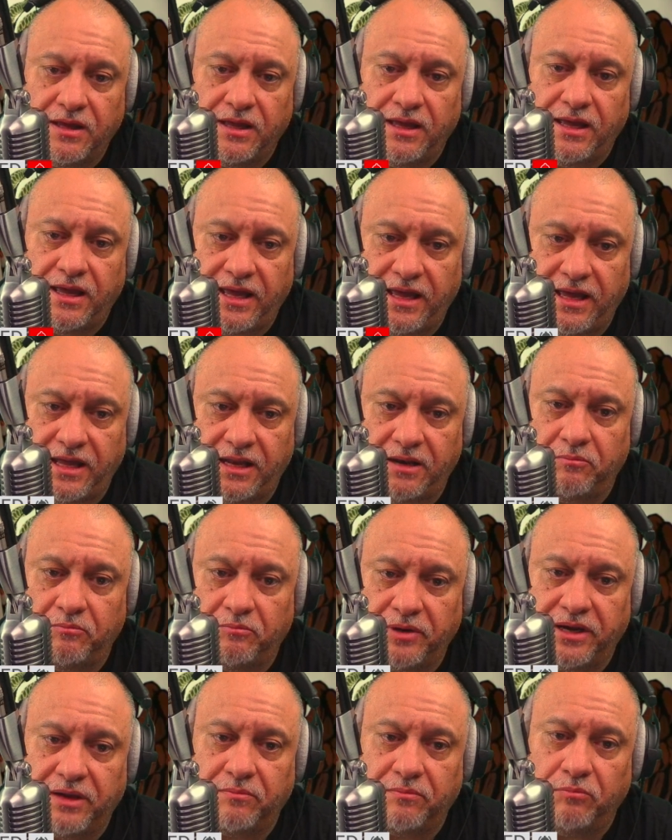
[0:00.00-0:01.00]
and
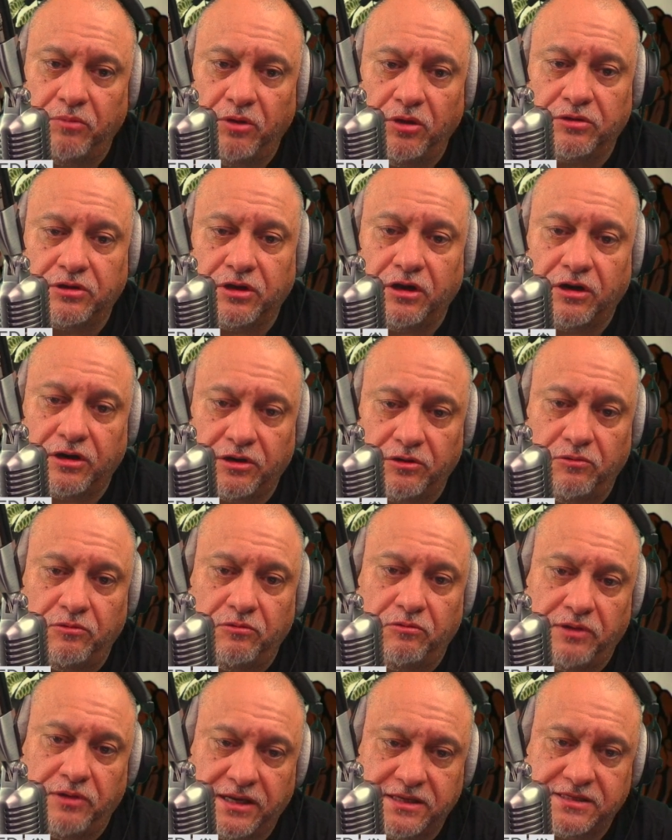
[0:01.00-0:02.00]
break bulk cargo,
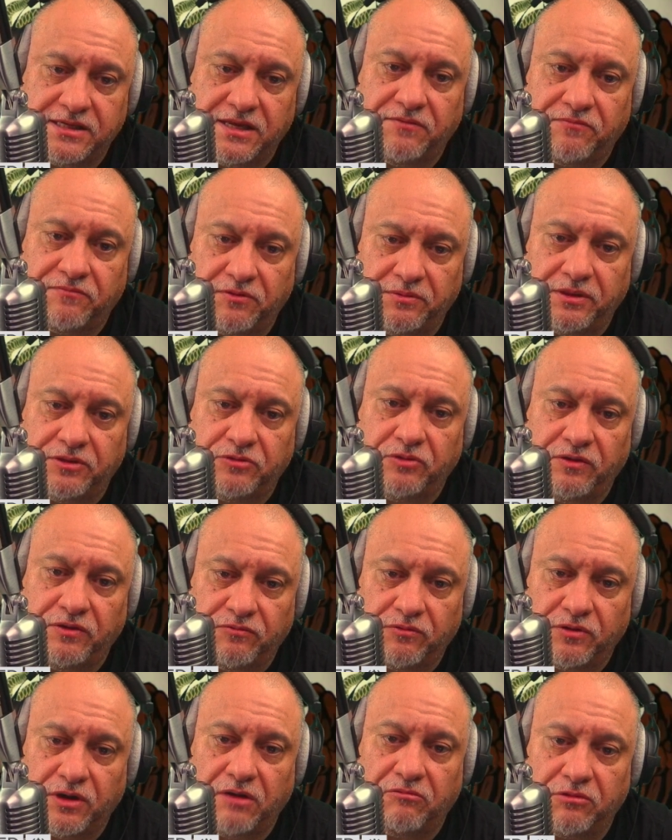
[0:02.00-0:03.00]
exempt from the
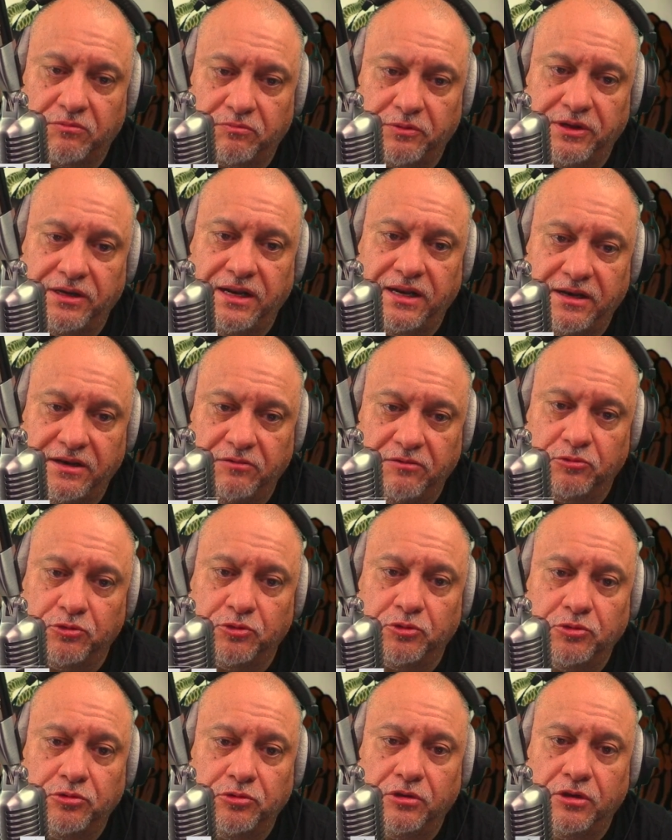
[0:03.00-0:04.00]
24-hour pre-lane
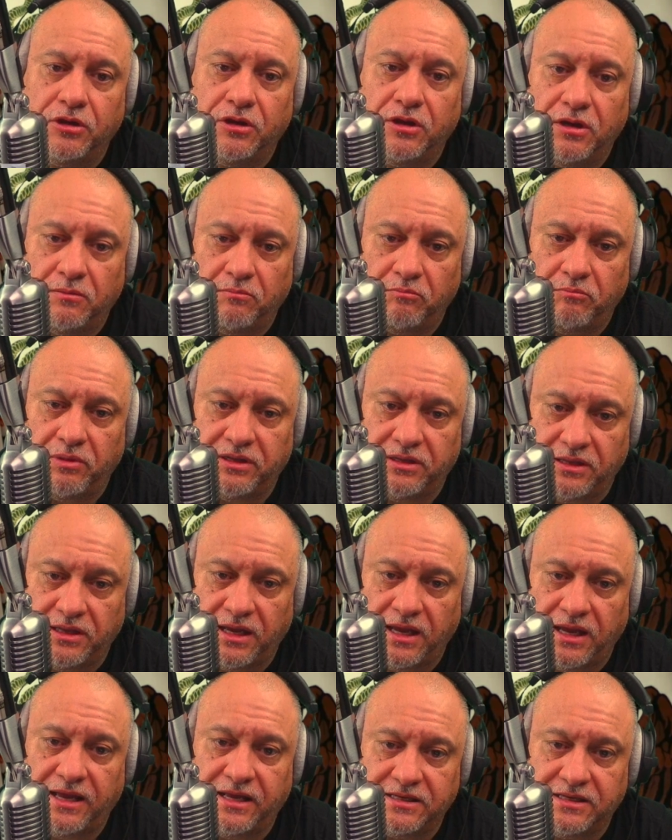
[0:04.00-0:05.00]
rule, but
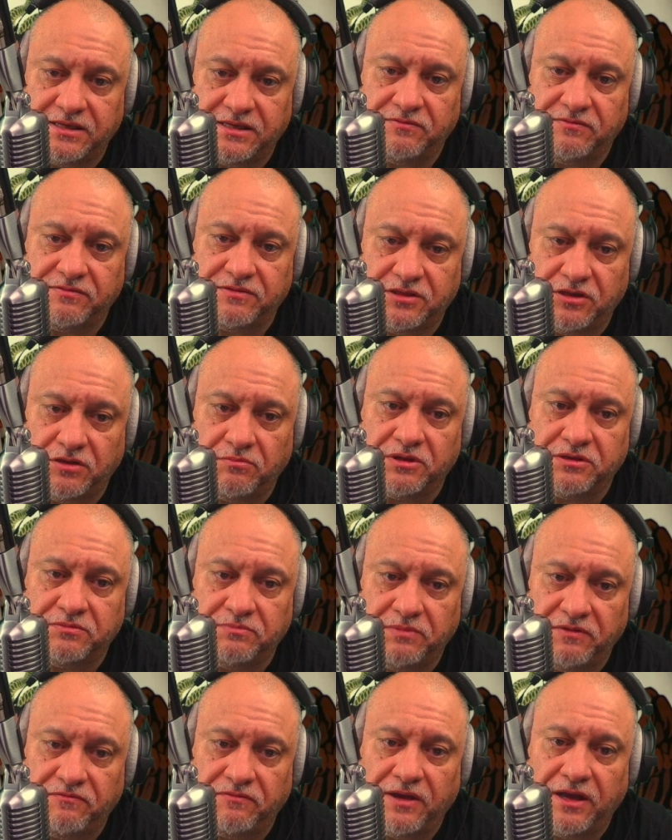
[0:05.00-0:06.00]
ISF still must
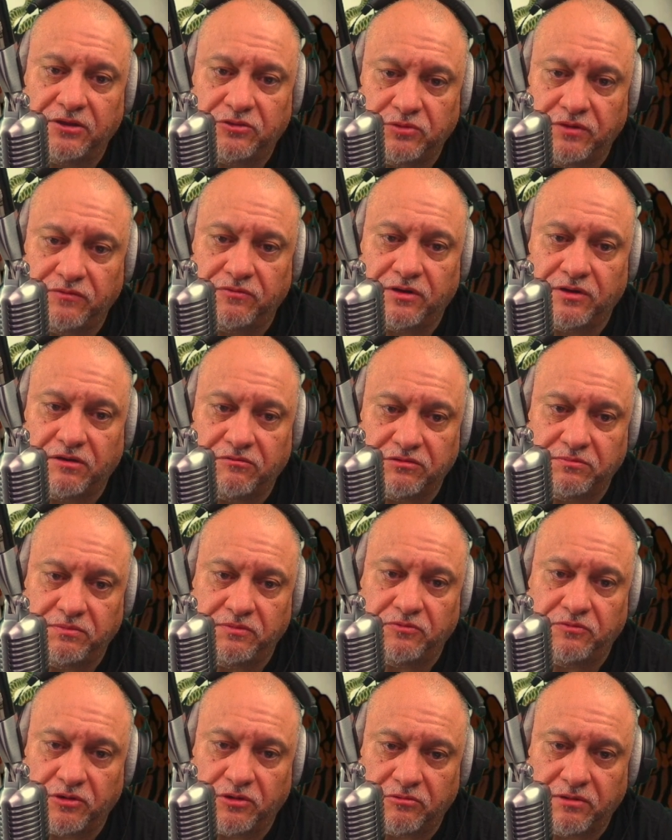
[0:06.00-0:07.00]
be filed 24 hours
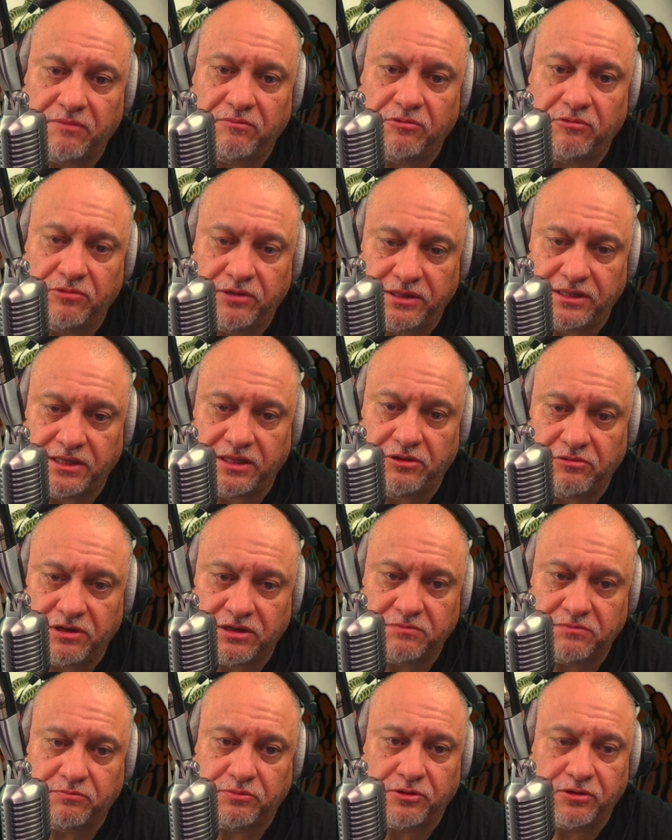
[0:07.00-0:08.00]
before arrival in the
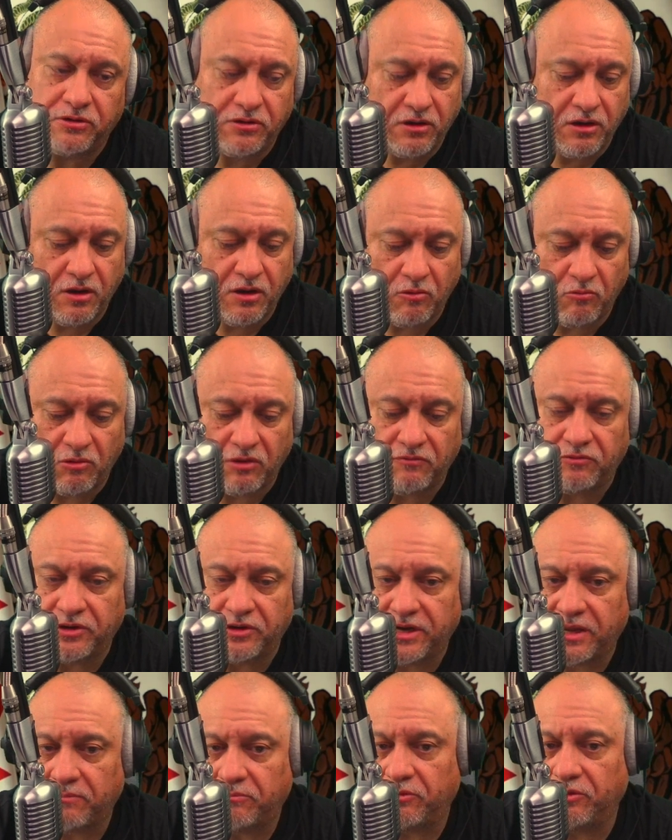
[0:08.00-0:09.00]
U.S. per
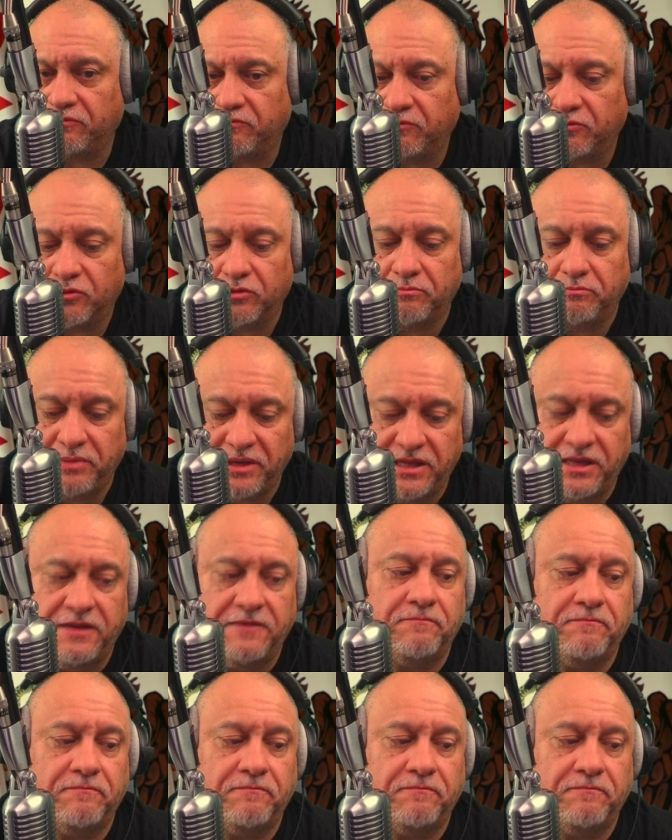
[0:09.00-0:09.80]
149.4B.